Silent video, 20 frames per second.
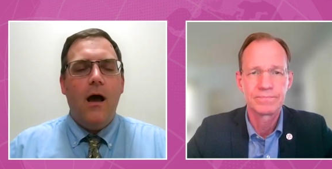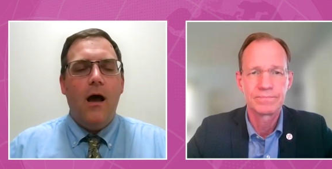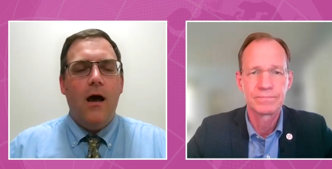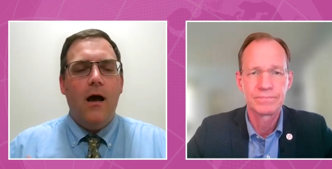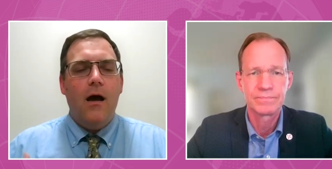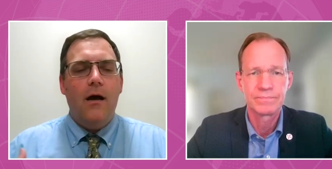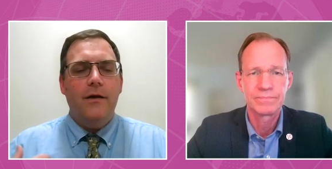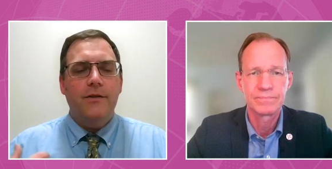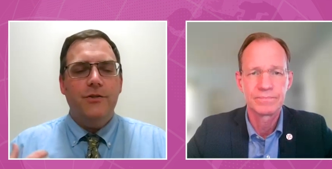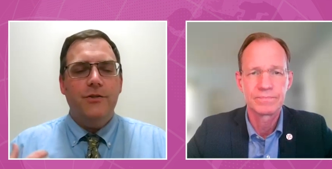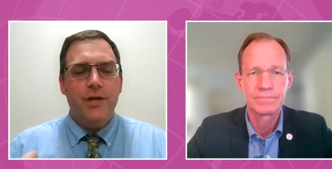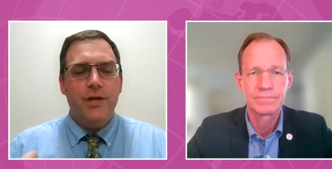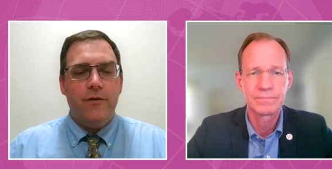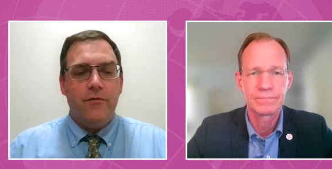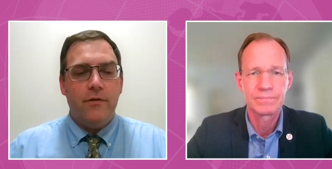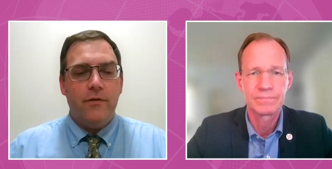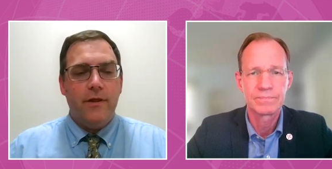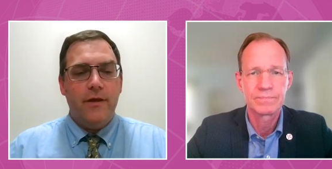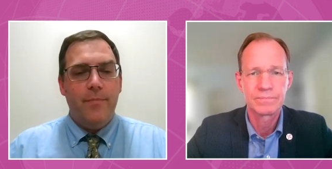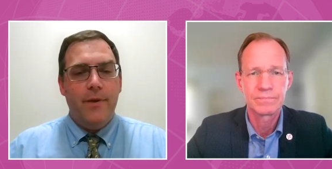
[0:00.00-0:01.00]
Speaker 1: Uh,
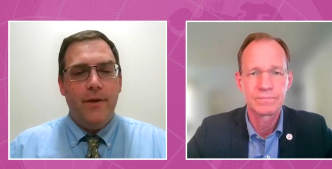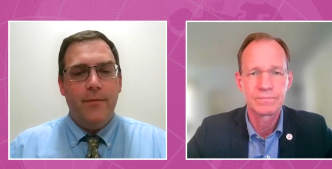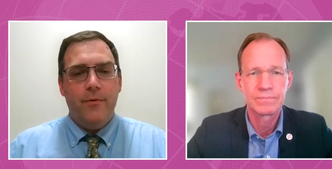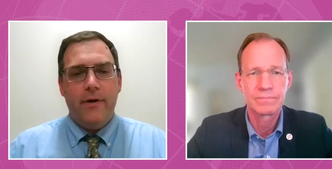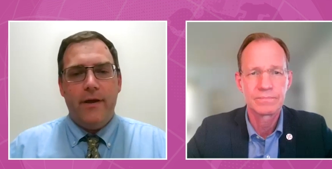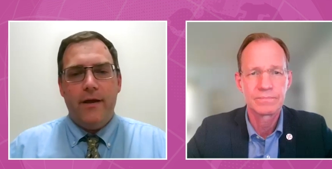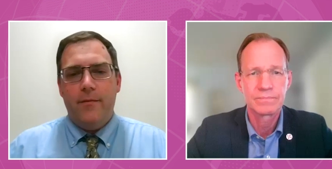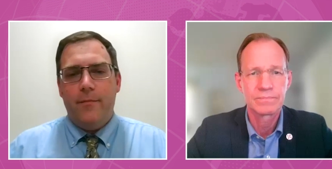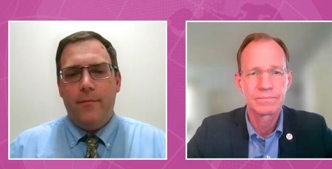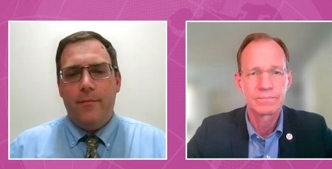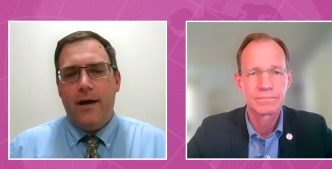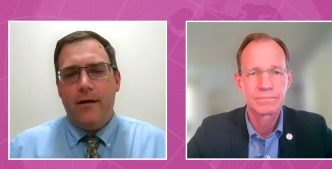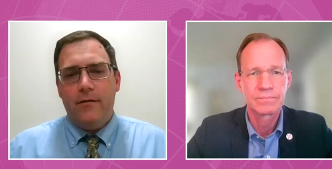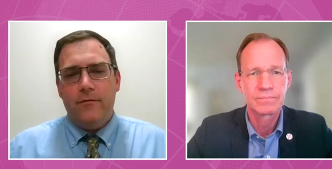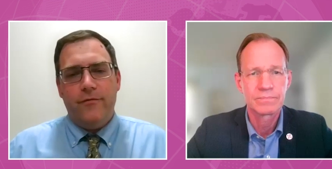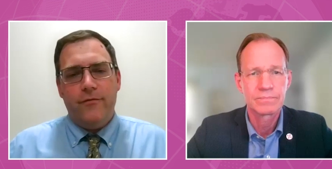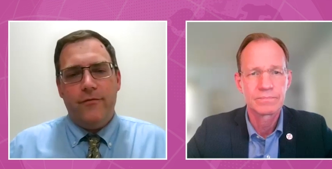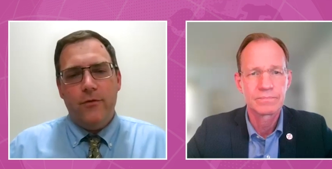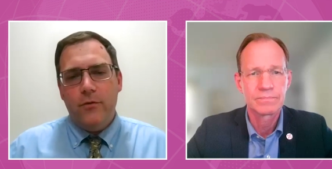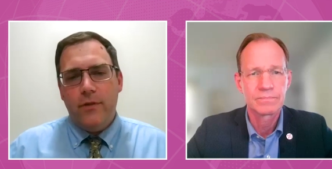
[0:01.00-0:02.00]
generally, people get a mild
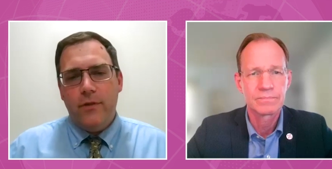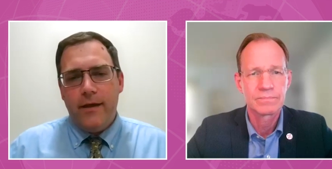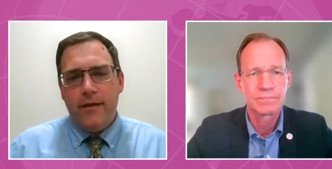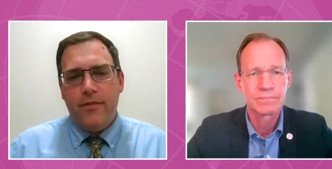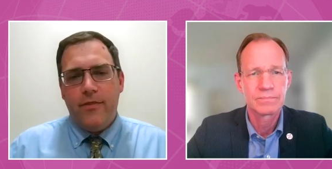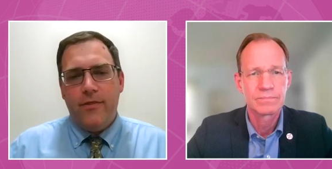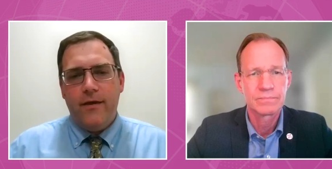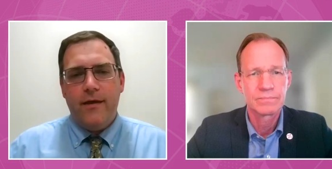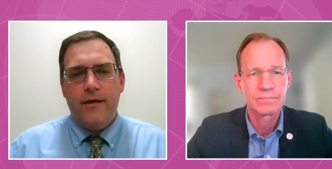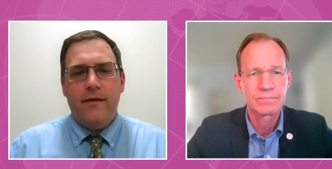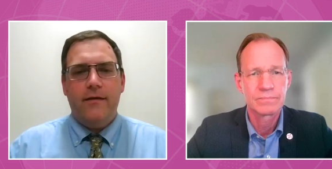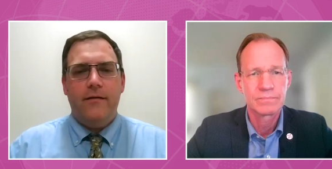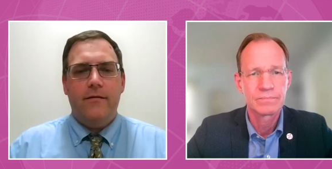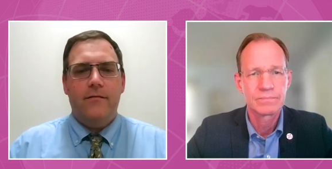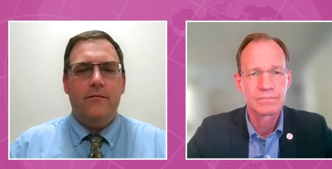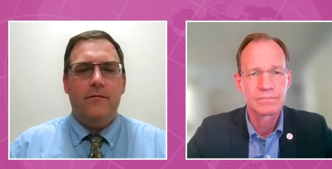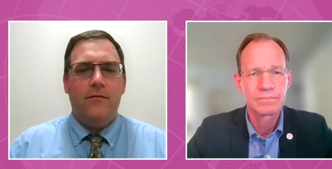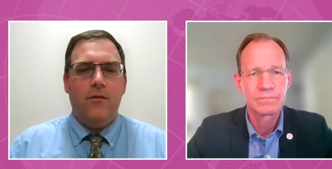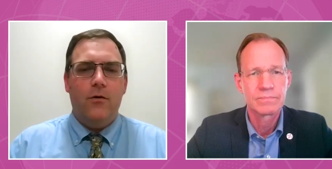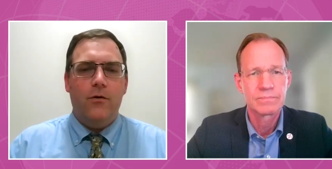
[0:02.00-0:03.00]
flu like thing,
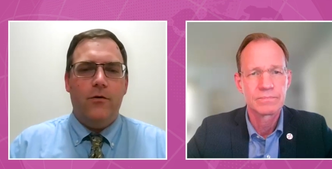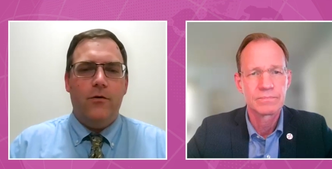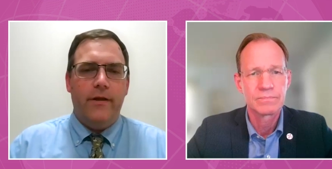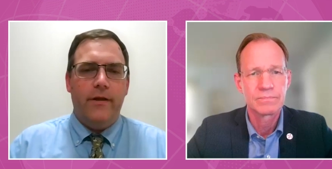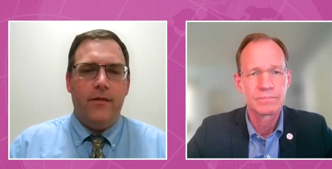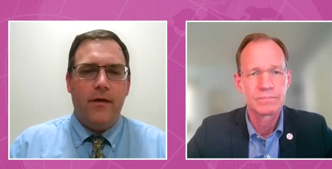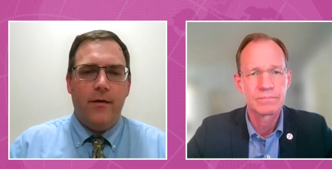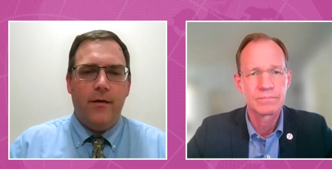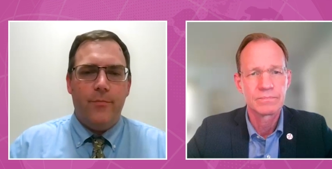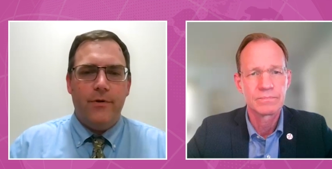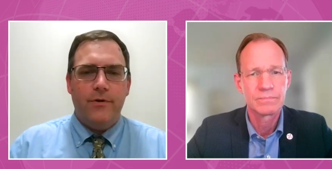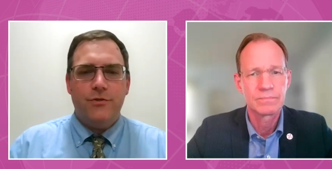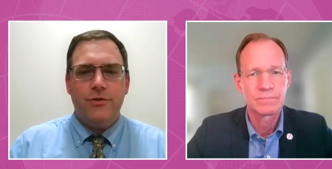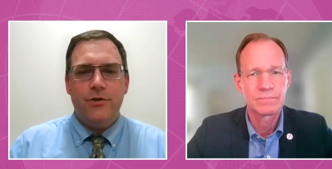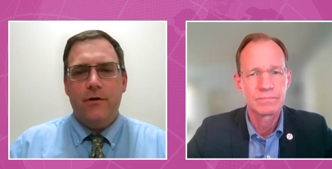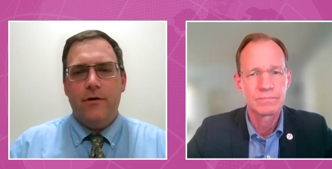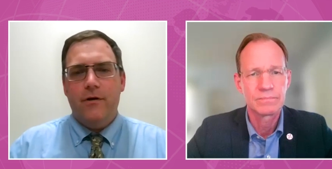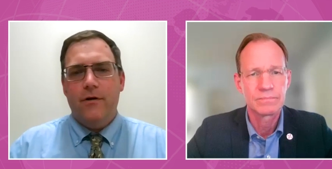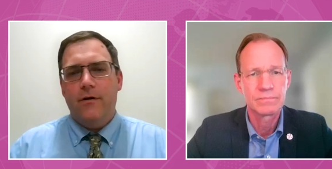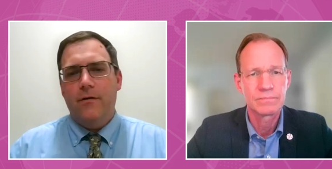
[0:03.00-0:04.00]
low grade
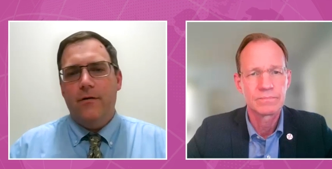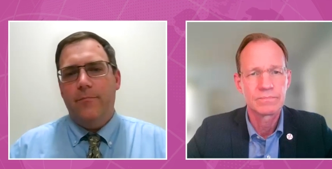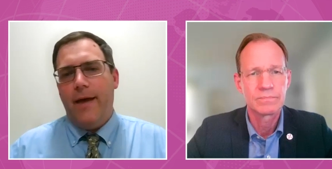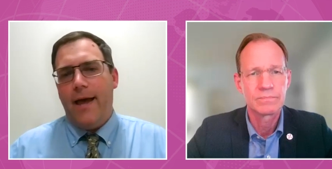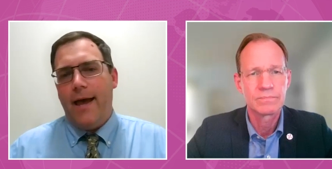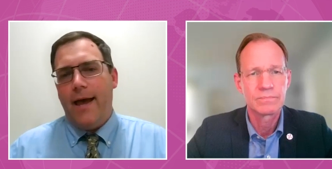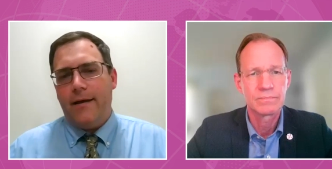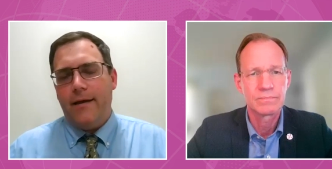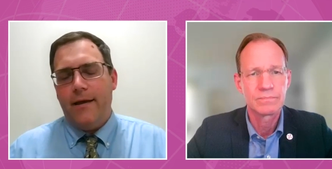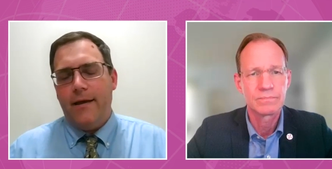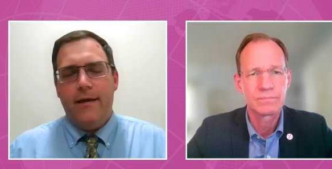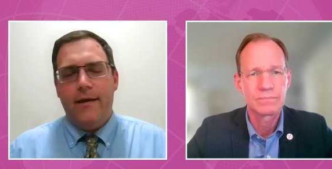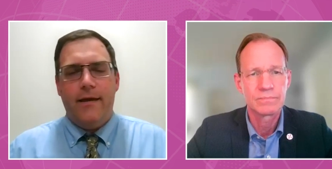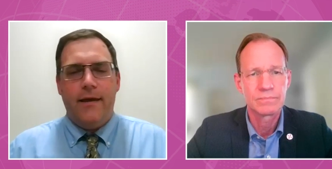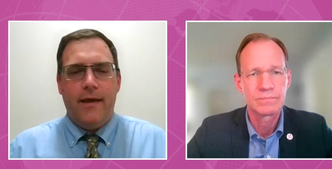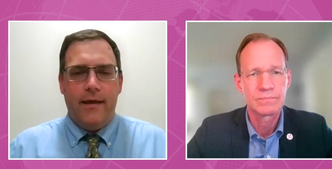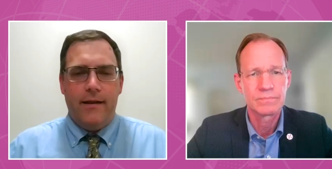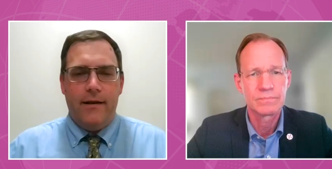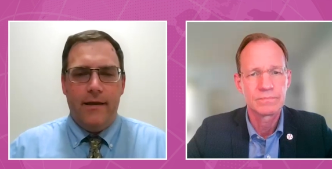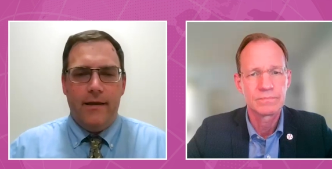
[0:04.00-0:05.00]
temperature, backache,
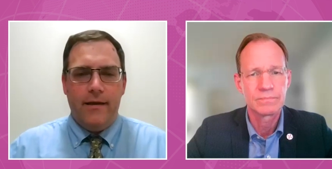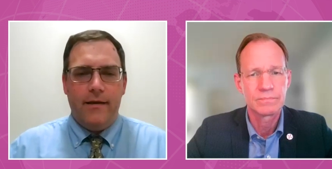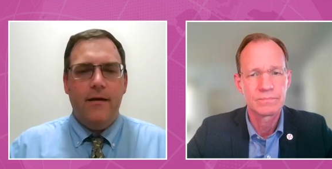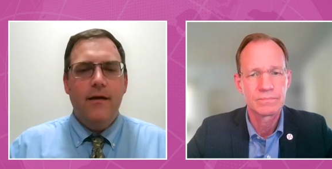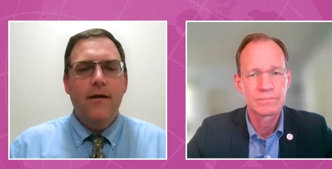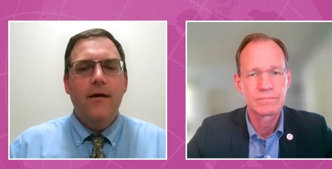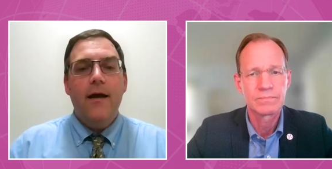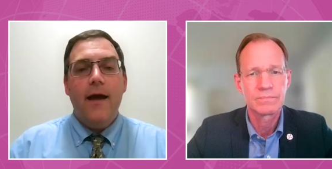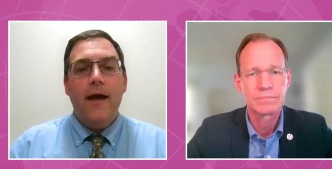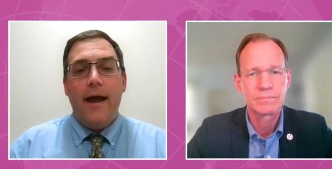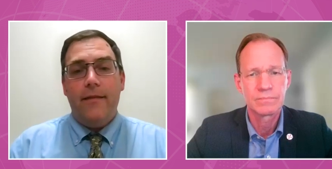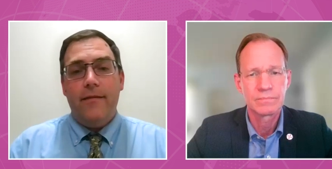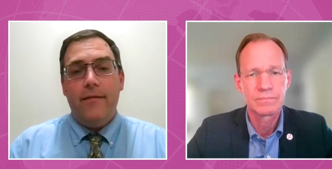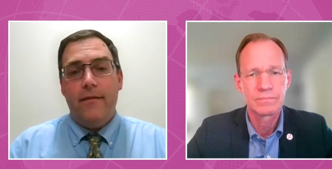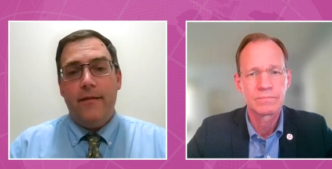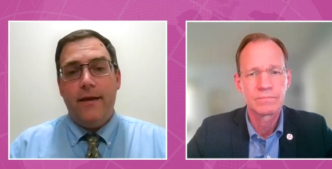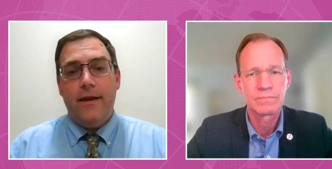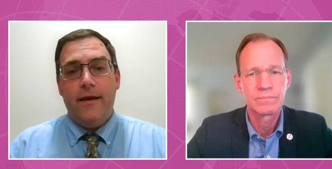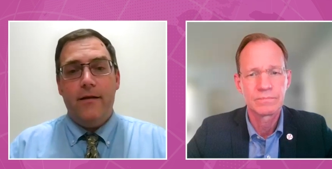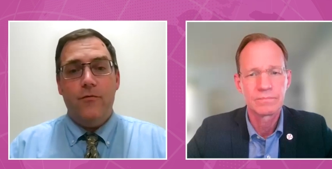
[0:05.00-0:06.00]
headache, and then
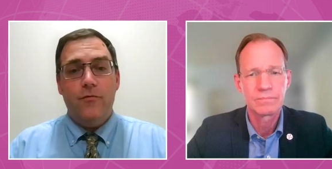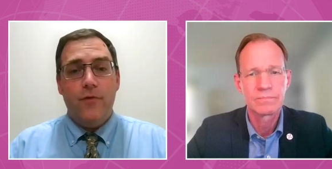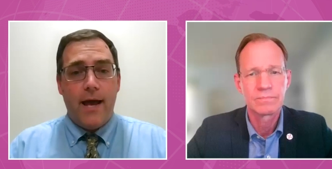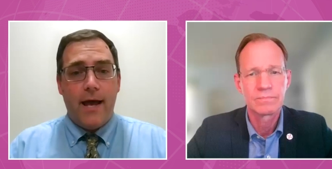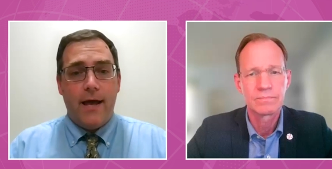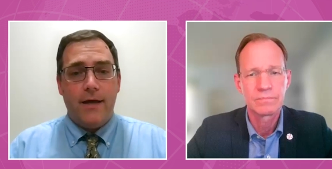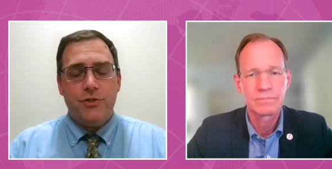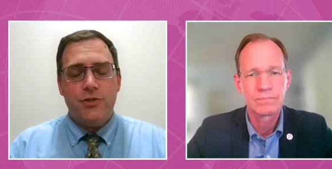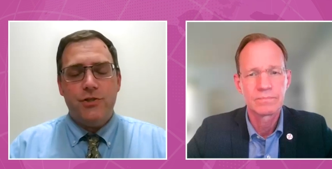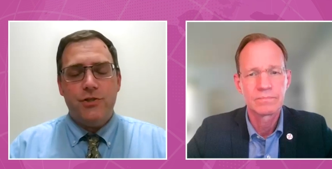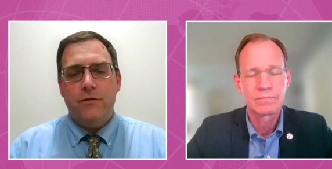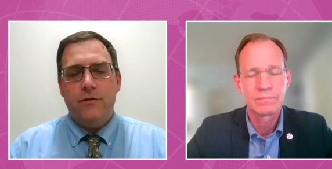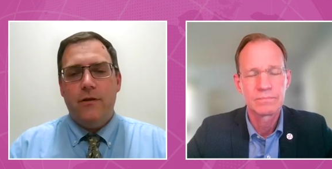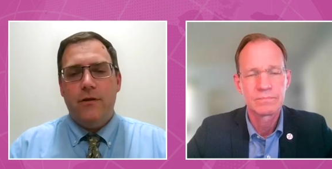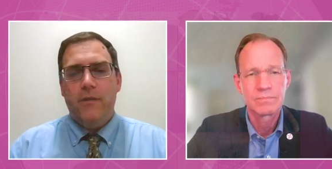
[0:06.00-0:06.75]
they get a rash.